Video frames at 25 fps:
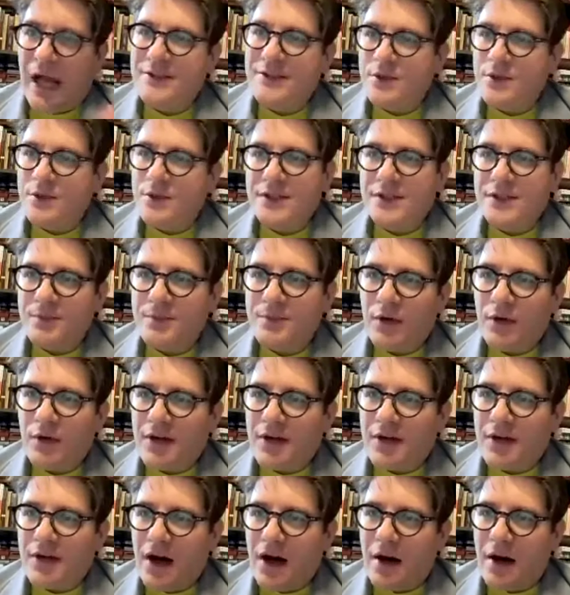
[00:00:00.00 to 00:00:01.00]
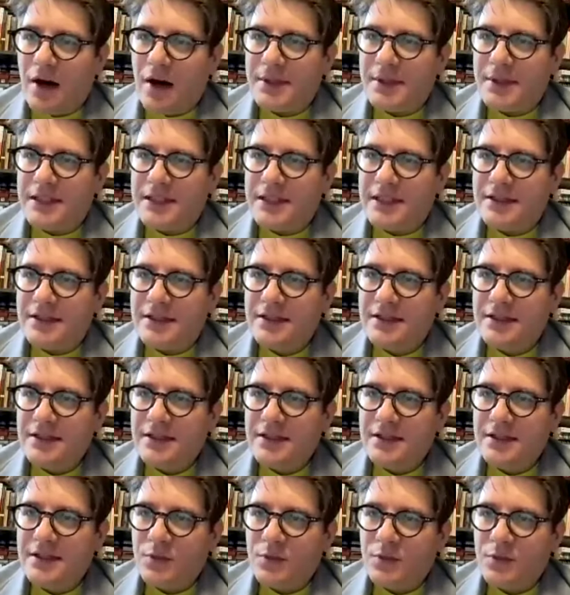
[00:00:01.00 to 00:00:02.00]
which is more of a comedy
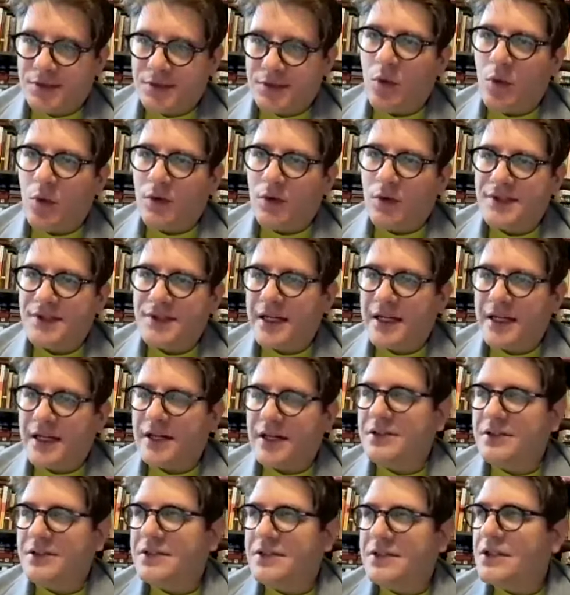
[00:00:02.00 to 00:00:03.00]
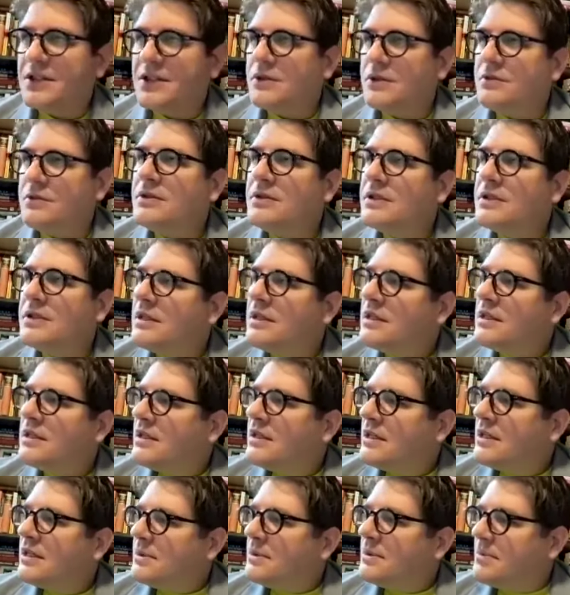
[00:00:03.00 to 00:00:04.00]
with schwarzenegger too
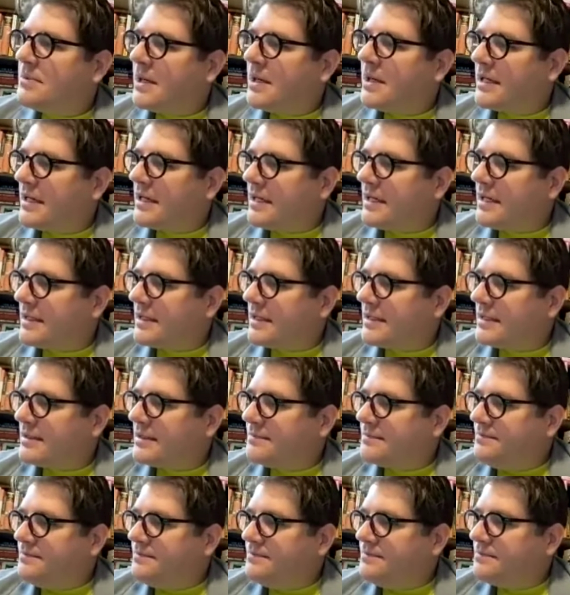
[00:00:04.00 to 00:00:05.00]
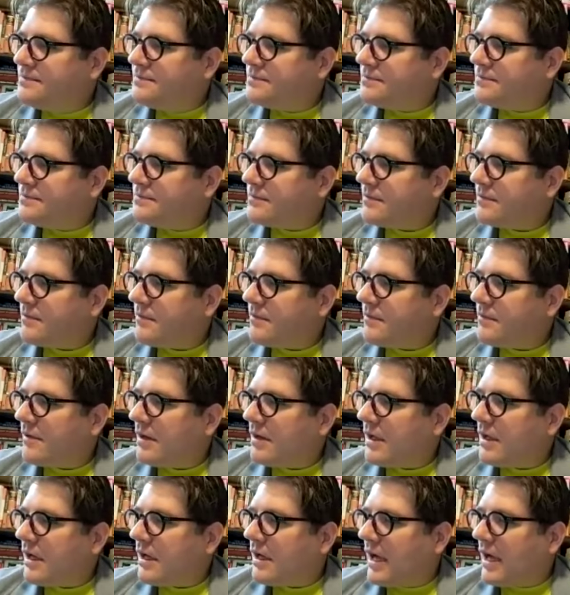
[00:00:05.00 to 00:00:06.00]
but uh,
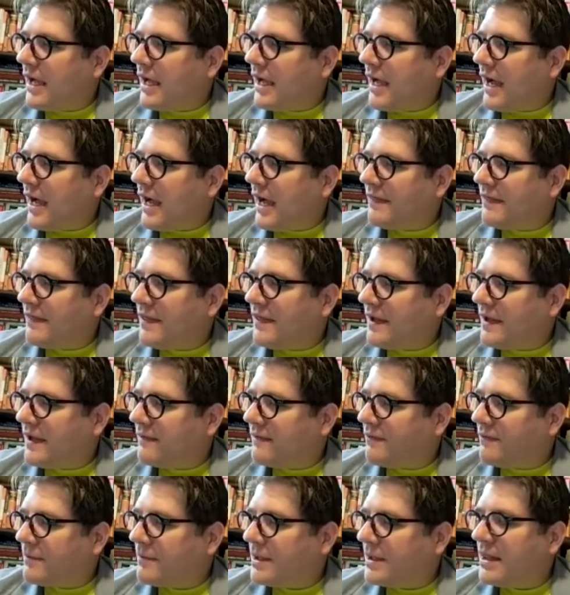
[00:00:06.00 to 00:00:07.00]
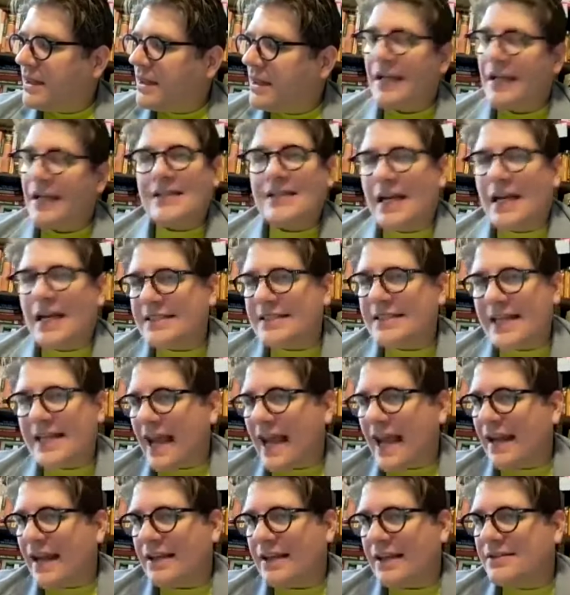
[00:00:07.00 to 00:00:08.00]
I, I think for me, like
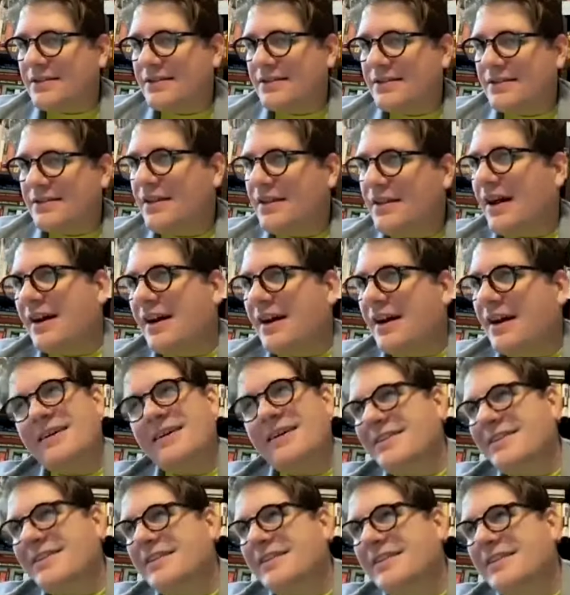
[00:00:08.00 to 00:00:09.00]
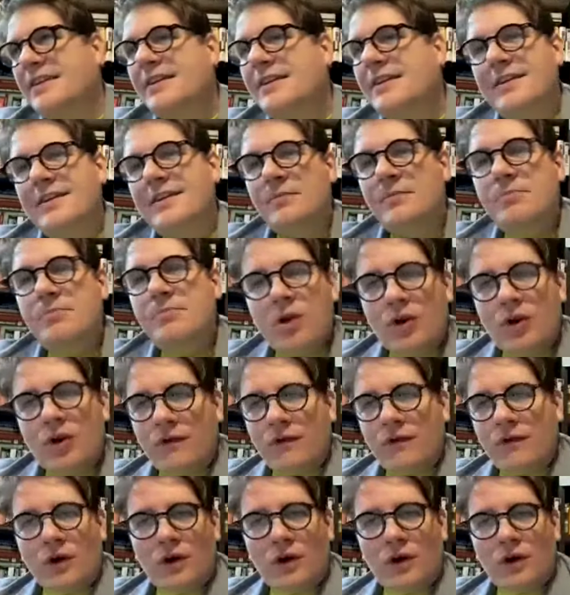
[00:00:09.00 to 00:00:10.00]
Titanic, uh,
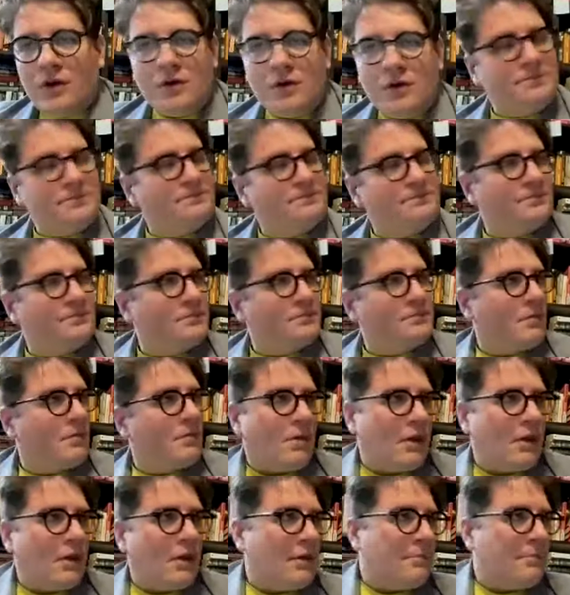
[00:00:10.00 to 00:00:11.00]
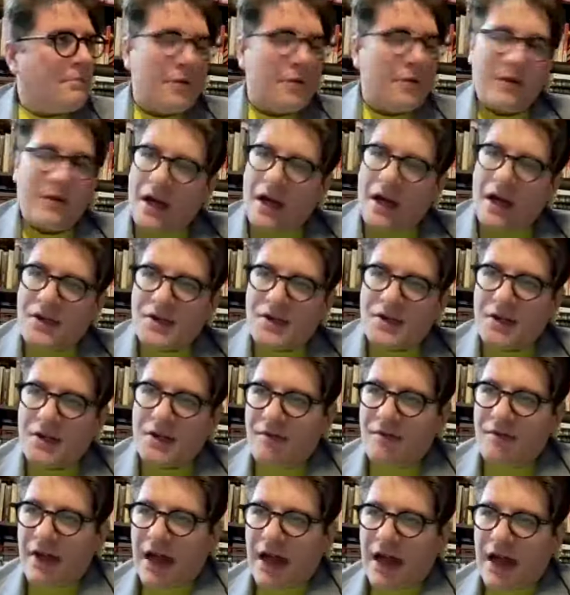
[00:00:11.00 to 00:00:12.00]
beautiful production
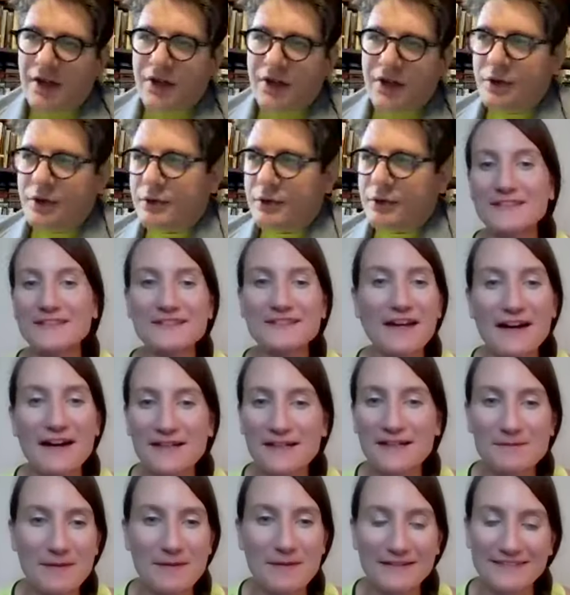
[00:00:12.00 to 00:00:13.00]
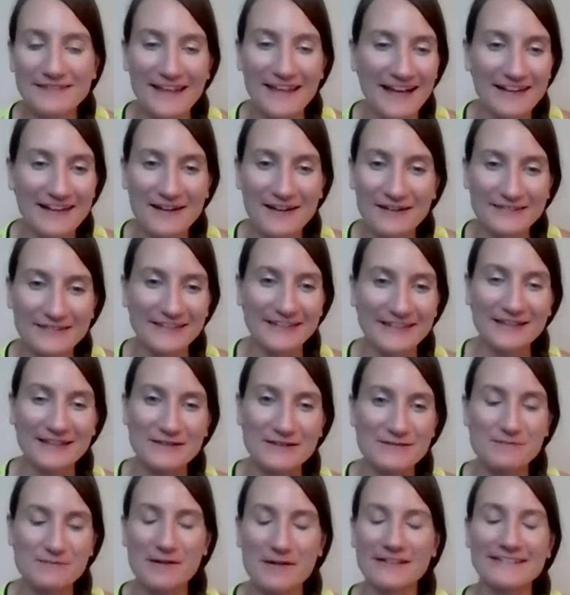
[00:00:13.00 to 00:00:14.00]
value. We'll have to talk about that on
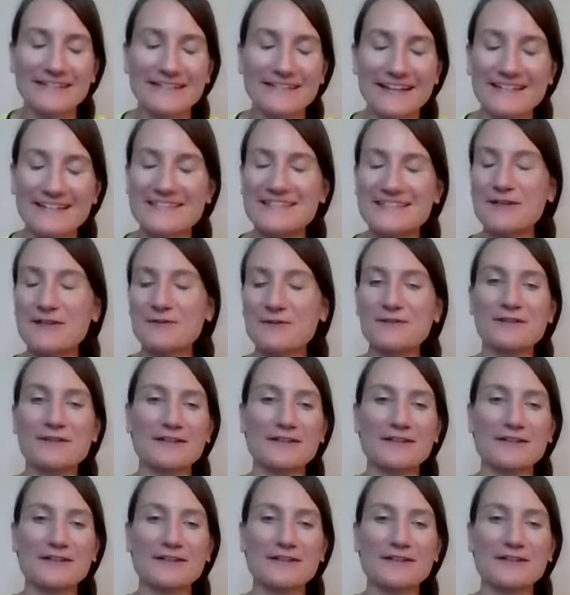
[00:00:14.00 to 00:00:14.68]
here one day. So